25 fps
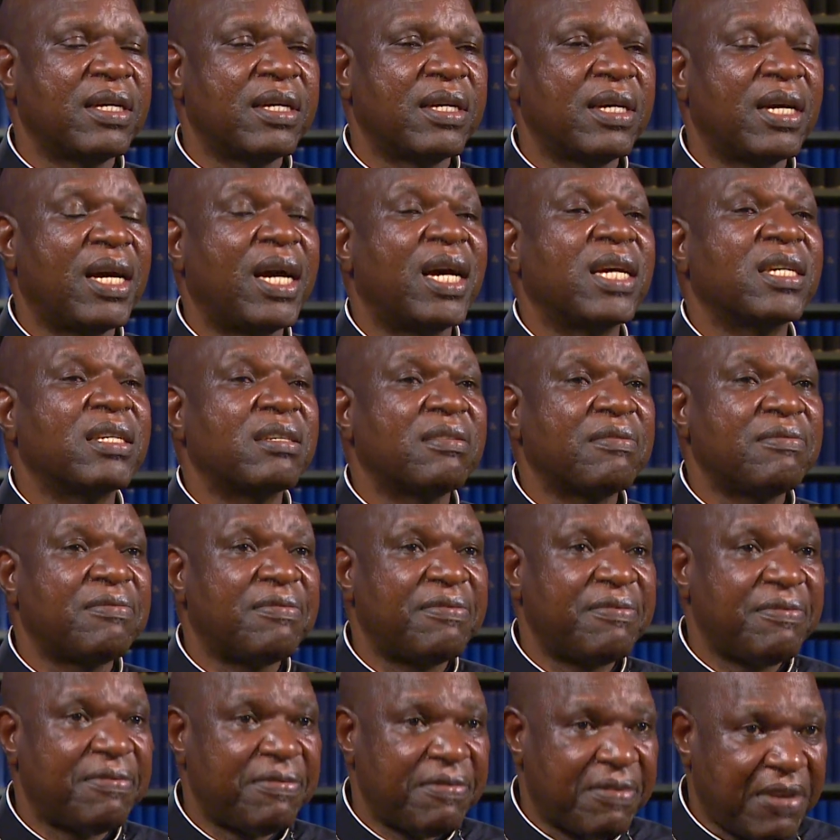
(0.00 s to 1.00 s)
has
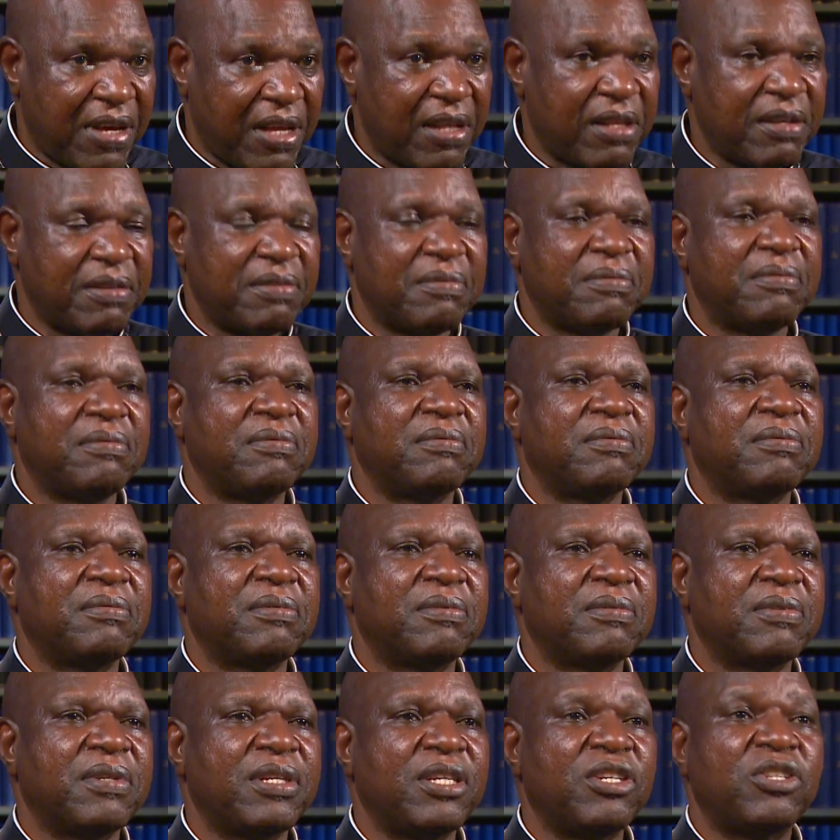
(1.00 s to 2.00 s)
fallen.
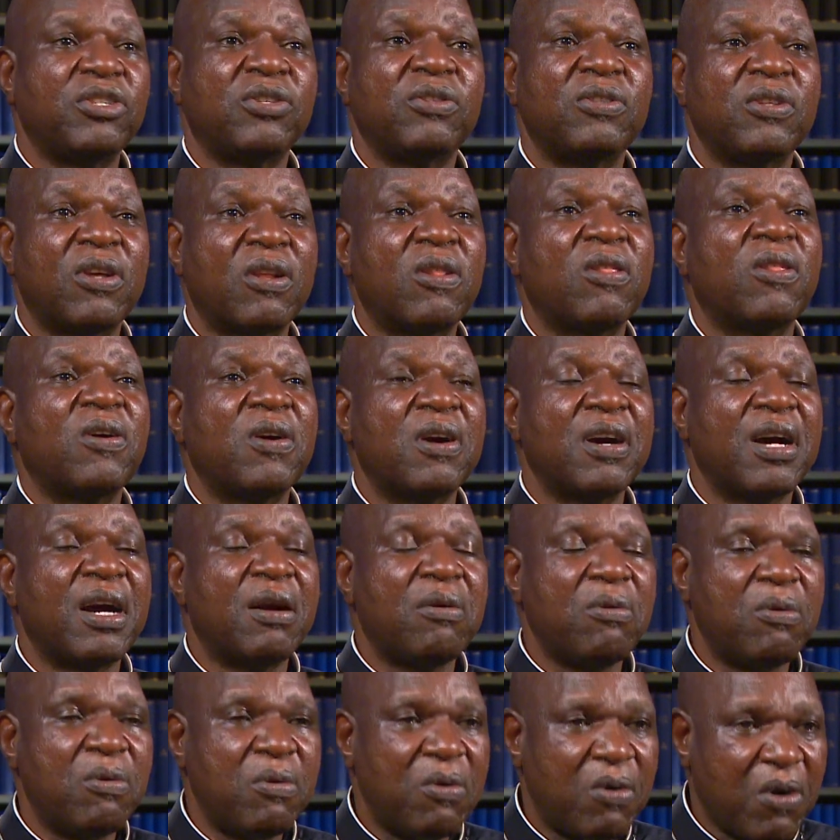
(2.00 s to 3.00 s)
It's not longer
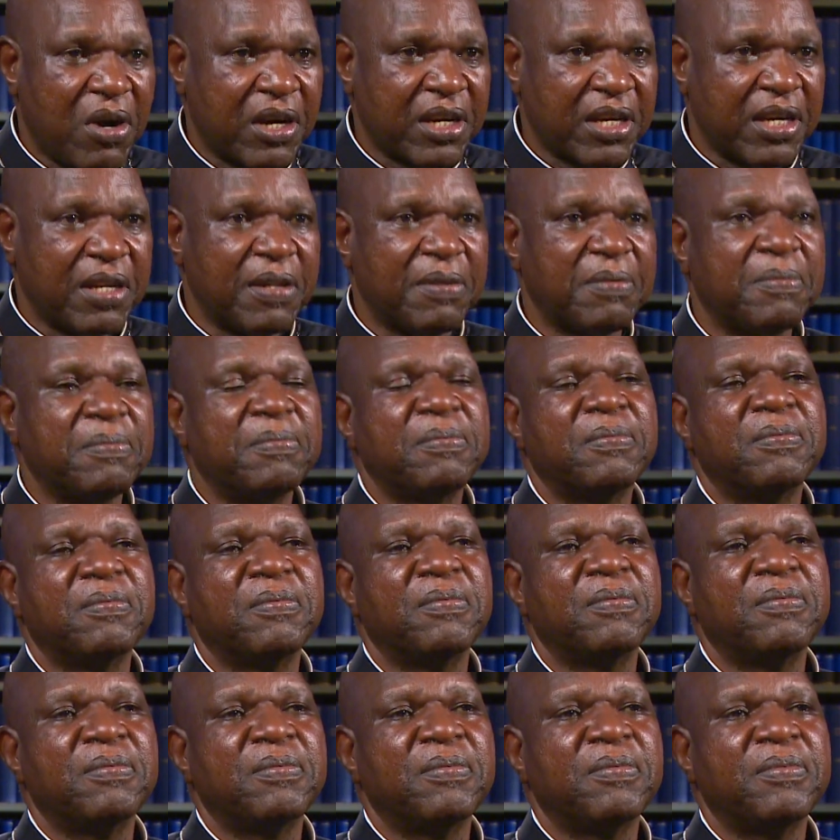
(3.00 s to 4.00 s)
working.
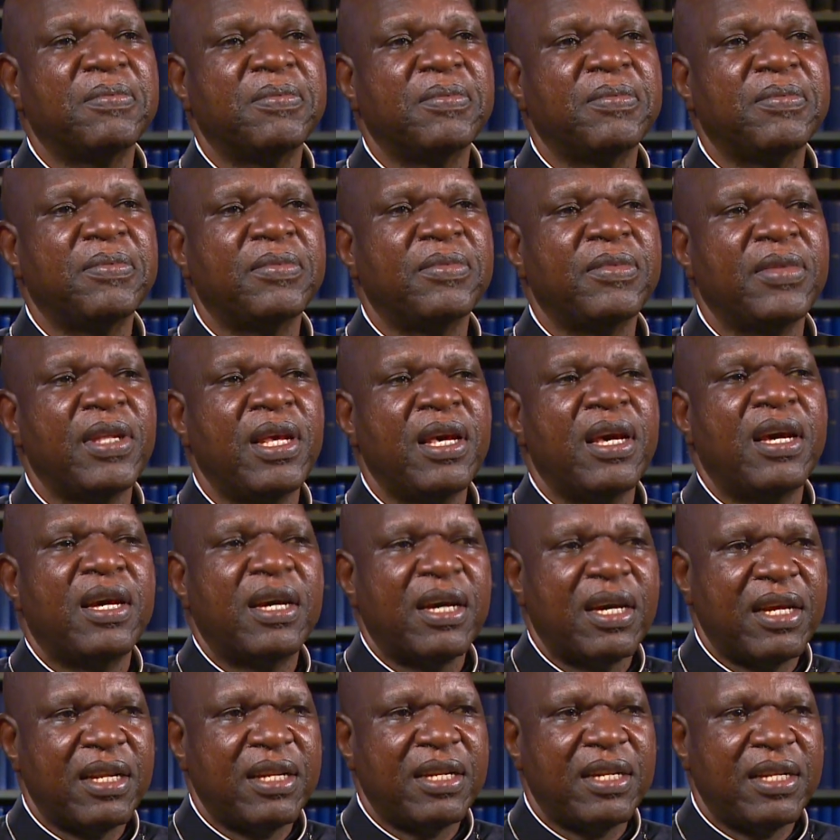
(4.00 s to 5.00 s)

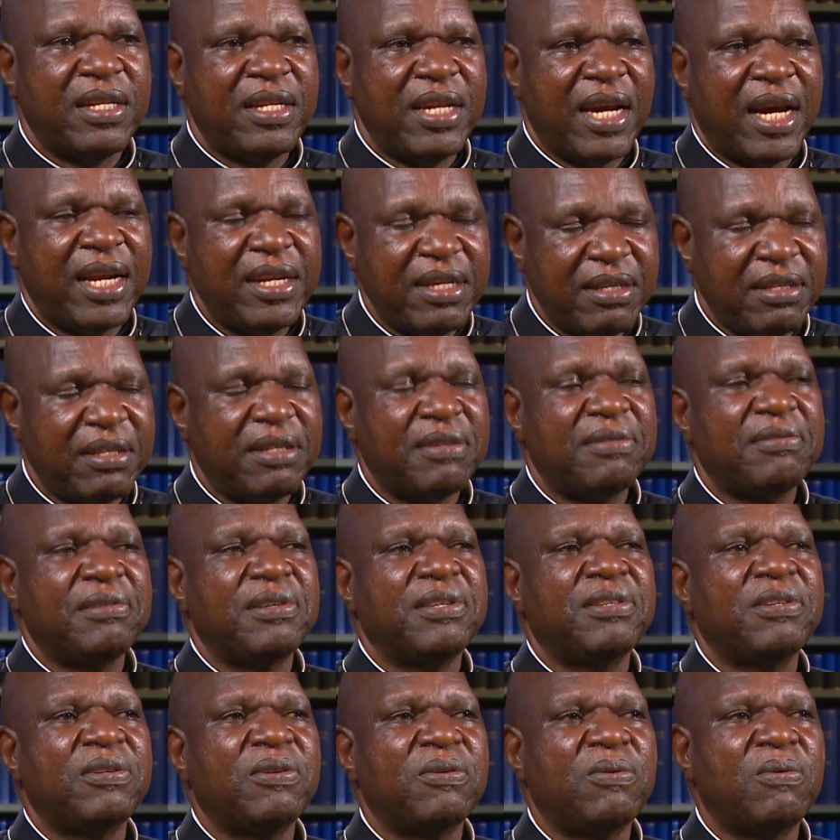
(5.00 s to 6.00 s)
And that is the
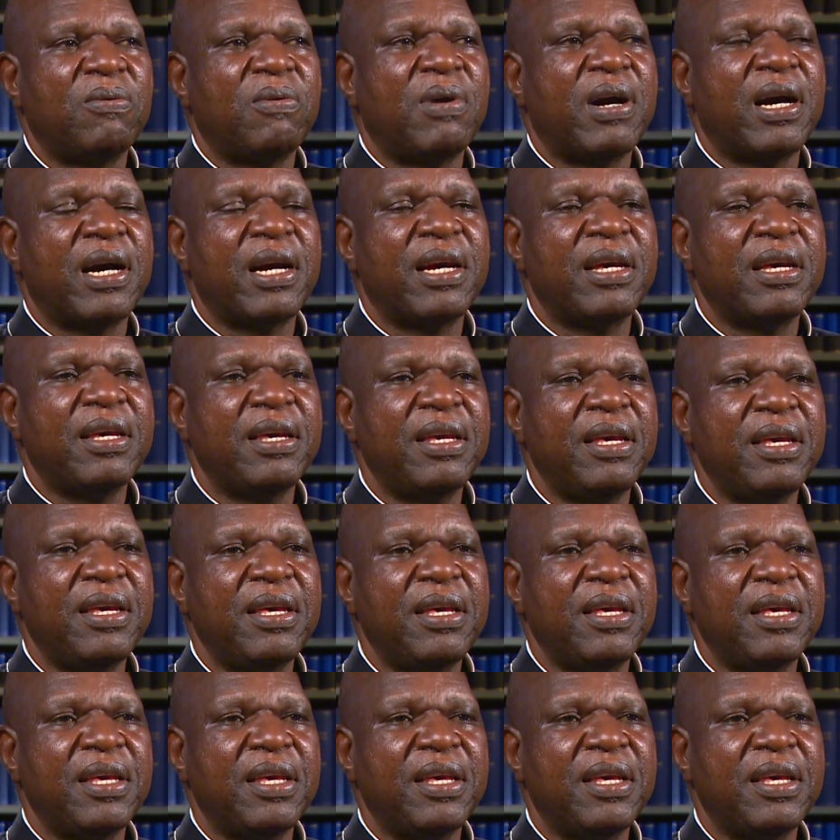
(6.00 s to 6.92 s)
reason why